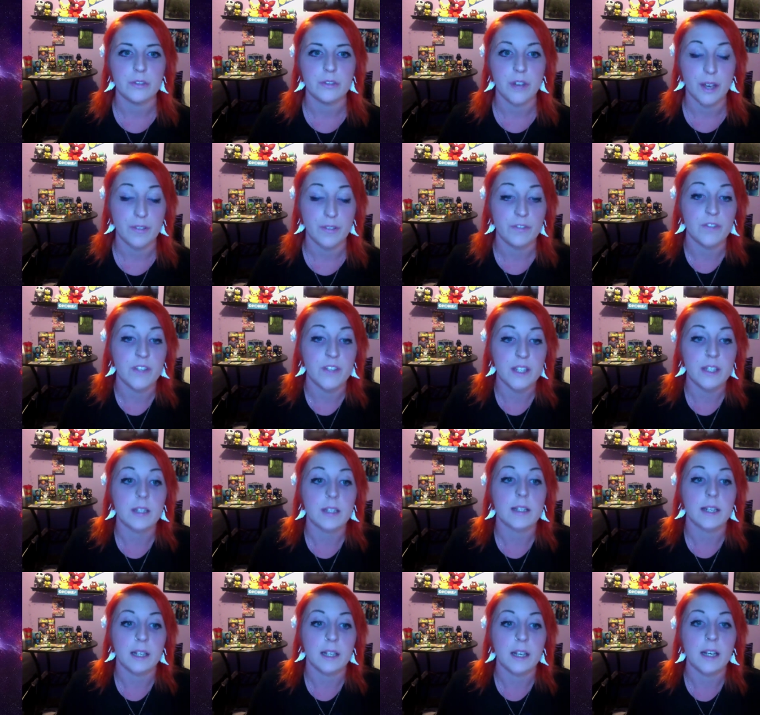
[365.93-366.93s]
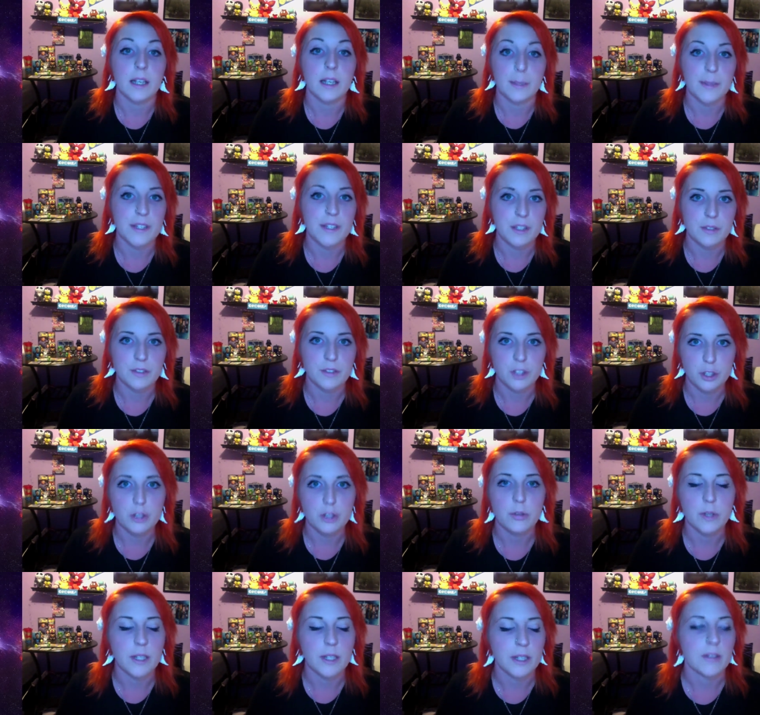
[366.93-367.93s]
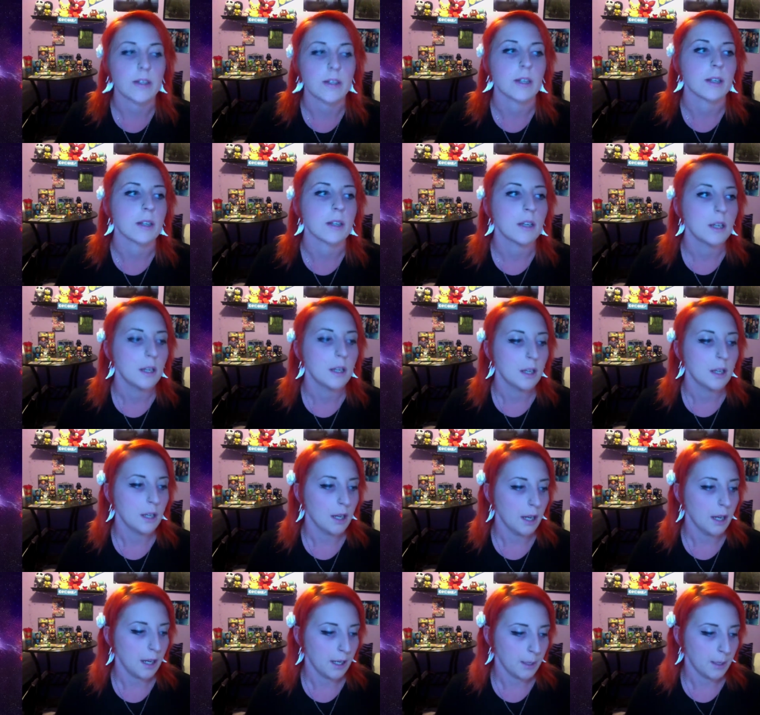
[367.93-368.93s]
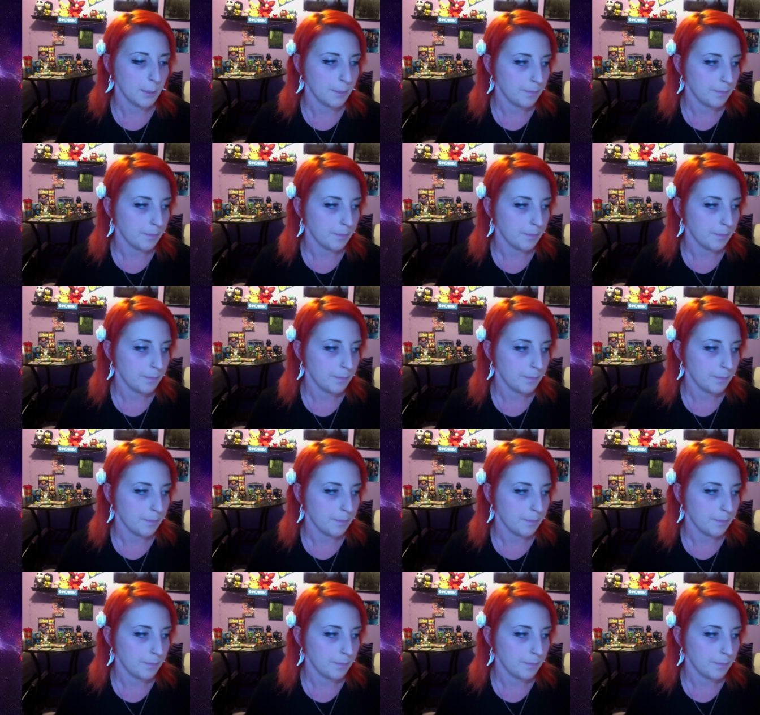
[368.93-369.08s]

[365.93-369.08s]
I physically could not get myself to do anything. Um,